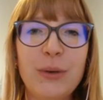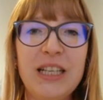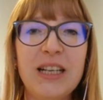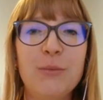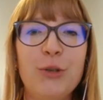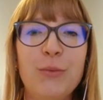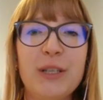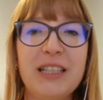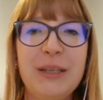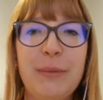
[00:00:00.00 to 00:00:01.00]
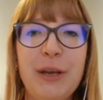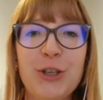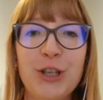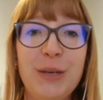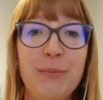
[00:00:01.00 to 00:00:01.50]
when it comes to
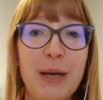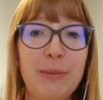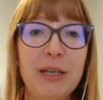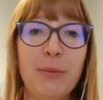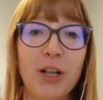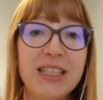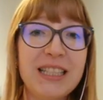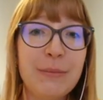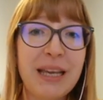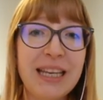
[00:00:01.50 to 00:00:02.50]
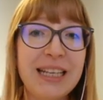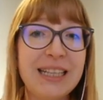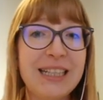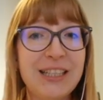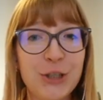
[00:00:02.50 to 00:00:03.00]
participation in public policy
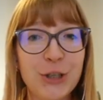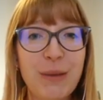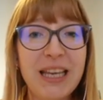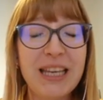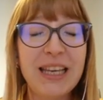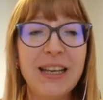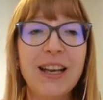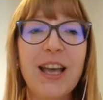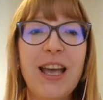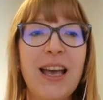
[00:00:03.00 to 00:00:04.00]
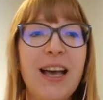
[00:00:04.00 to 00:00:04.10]
making and decision making,